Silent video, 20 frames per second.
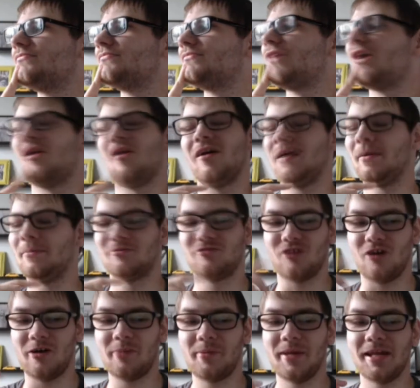No,
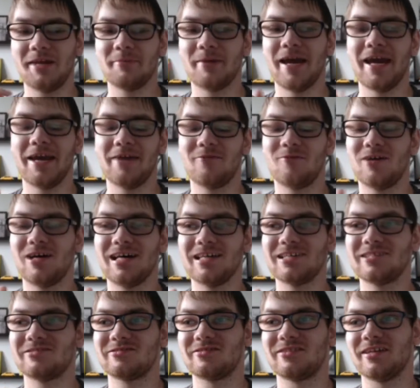Absorbing Man
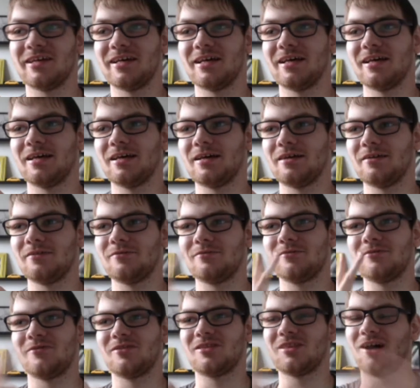was the
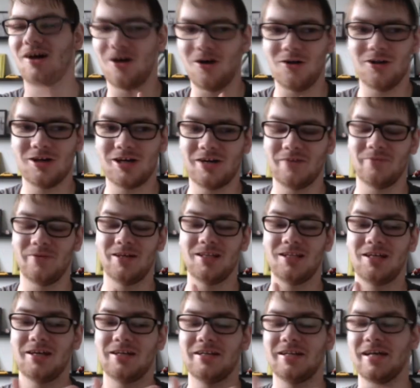the, the Hulk
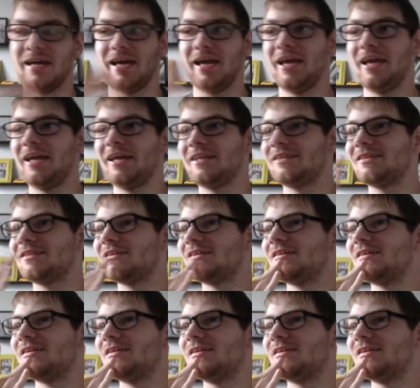villain and.